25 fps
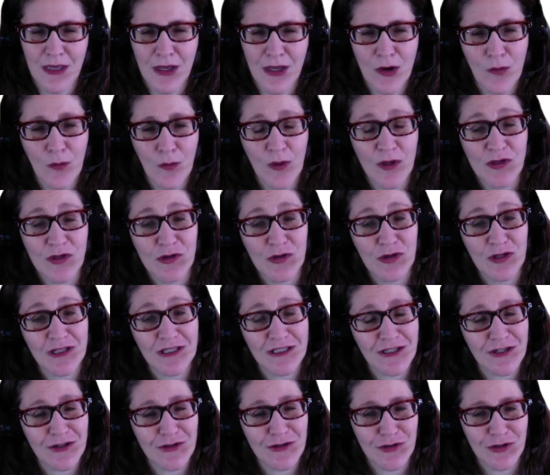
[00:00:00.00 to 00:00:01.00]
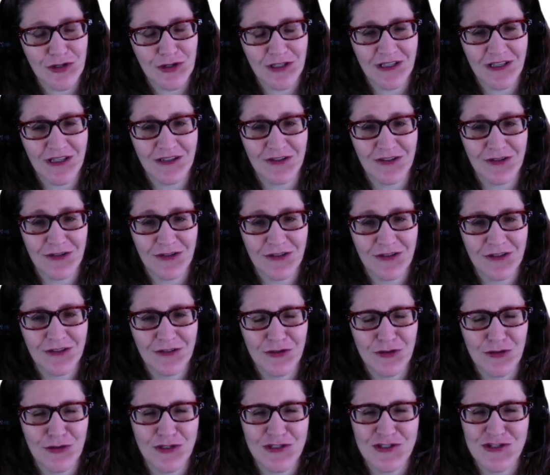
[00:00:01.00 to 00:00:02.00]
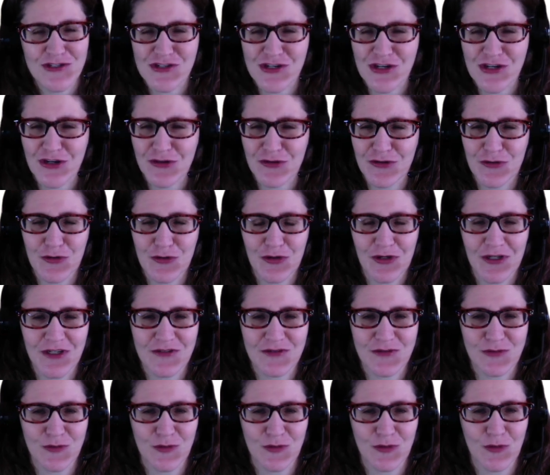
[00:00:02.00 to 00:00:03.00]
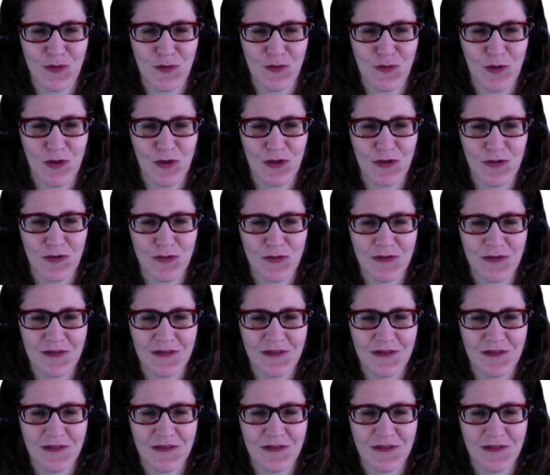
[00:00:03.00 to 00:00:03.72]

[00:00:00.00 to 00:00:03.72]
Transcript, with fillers: When you clear your clutter, you can share your gifts with the world.